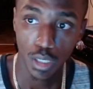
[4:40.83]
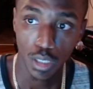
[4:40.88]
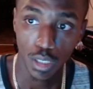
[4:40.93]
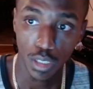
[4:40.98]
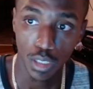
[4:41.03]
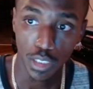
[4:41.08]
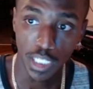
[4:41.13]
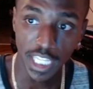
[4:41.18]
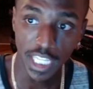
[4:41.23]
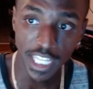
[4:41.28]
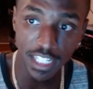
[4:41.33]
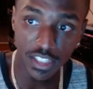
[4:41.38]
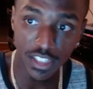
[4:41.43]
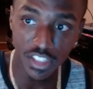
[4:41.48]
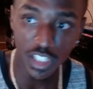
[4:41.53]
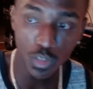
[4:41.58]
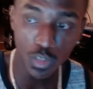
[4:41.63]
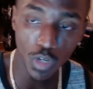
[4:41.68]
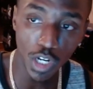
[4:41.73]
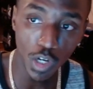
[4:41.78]
Kid
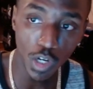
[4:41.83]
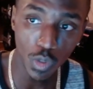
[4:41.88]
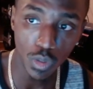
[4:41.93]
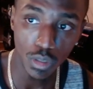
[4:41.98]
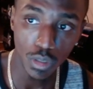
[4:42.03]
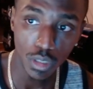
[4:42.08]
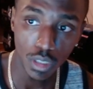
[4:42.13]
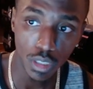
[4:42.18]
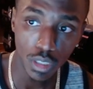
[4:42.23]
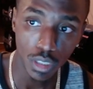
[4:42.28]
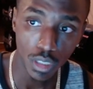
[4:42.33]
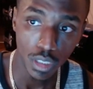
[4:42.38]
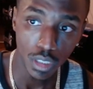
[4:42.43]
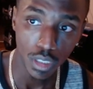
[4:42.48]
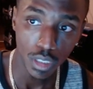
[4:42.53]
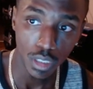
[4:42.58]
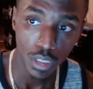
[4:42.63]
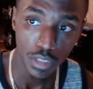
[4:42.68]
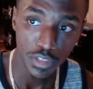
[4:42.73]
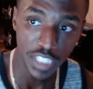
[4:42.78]
0,
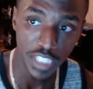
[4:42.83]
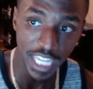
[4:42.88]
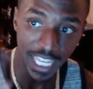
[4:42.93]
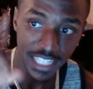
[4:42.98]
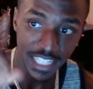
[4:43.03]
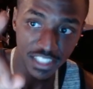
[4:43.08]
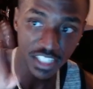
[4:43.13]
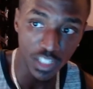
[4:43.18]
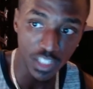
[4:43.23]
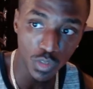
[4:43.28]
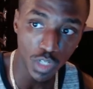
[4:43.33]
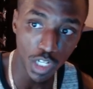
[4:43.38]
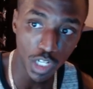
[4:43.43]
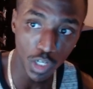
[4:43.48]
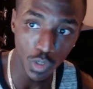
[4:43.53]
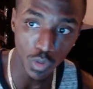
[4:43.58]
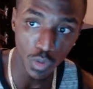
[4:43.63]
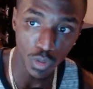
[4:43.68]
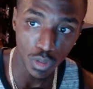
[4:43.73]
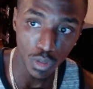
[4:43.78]
debt
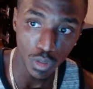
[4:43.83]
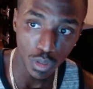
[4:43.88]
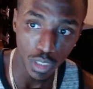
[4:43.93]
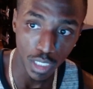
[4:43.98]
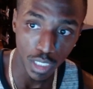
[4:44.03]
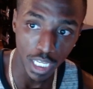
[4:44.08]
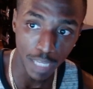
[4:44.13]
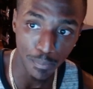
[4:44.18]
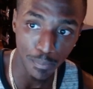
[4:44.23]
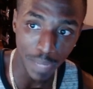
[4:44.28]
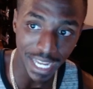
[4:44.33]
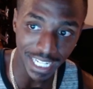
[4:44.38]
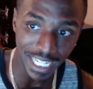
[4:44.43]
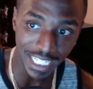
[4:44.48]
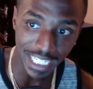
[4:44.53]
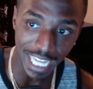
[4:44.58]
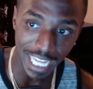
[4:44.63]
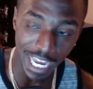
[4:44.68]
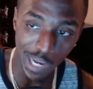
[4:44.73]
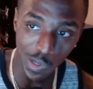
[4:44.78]
0, and bank
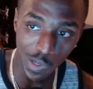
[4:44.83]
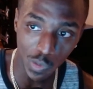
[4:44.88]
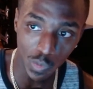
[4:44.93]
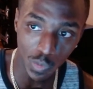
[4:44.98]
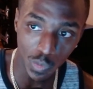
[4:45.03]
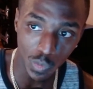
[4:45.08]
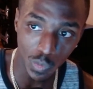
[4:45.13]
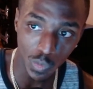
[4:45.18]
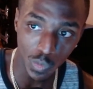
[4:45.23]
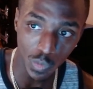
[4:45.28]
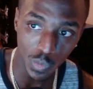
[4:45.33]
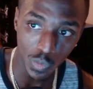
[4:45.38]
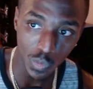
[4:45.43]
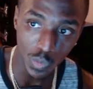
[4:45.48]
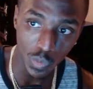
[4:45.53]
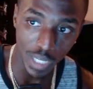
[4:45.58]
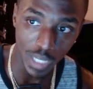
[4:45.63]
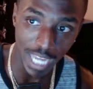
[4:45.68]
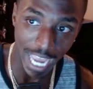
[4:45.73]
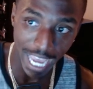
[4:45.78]
account
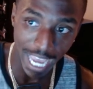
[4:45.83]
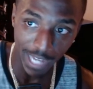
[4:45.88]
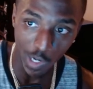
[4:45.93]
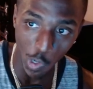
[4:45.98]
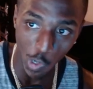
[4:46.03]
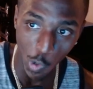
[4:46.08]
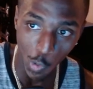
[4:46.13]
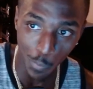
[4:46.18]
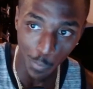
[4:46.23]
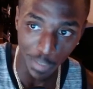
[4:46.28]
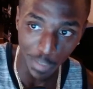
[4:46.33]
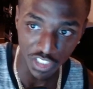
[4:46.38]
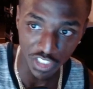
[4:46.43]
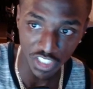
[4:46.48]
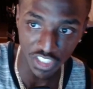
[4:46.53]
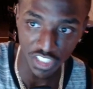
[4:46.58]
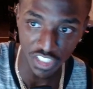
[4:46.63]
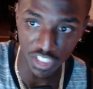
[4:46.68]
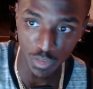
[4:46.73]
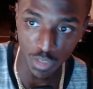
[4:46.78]
add a whole bunch
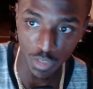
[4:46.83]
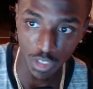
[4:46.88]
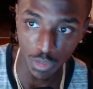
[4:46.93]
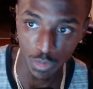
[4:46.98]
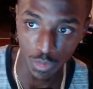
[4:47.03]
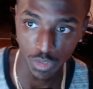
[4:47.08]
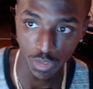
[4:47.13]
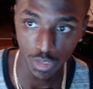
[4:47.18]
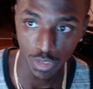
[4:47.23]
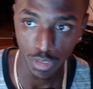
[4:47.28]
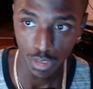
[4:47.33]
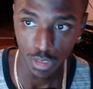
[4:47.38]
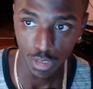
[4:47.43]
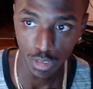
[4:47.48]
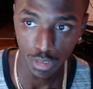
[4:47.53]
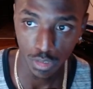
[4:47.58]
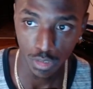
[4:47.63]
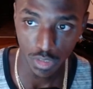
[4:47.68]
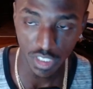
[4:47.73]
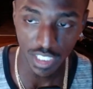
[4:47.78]
of zeros.
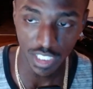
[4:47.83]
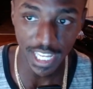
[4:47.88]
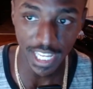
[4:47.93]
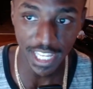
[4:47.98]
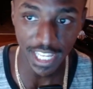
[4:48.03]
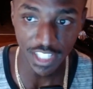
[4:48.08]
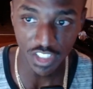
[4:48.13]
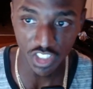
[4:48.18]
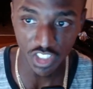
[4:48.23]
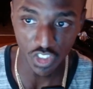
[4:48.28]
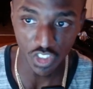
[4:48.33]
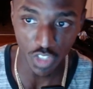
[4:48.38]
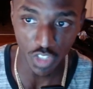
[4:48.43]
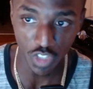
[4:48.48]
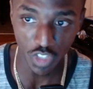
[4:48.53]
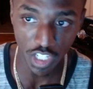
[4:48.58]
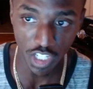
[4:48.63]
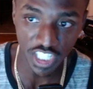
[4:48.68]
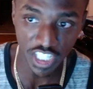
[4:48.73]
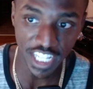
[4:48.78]
So today, just
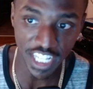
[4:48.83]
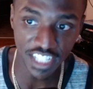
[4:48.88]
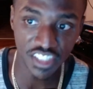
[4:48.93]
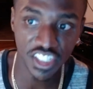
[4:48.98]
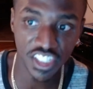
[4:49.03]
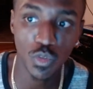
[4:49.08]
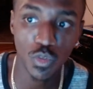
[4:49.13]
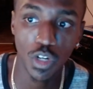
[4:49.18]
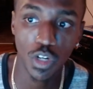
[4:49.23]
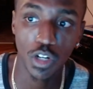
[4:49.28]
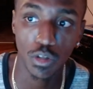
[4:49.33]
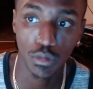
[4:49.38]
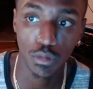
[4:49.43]
understand 0.